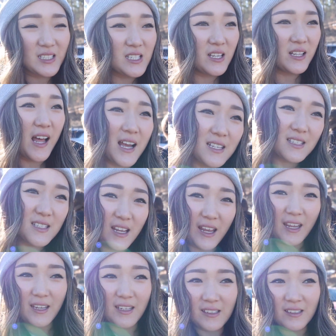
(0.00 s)
So last
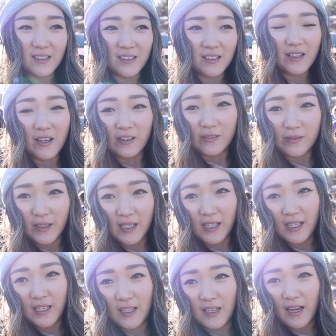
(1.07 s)
night we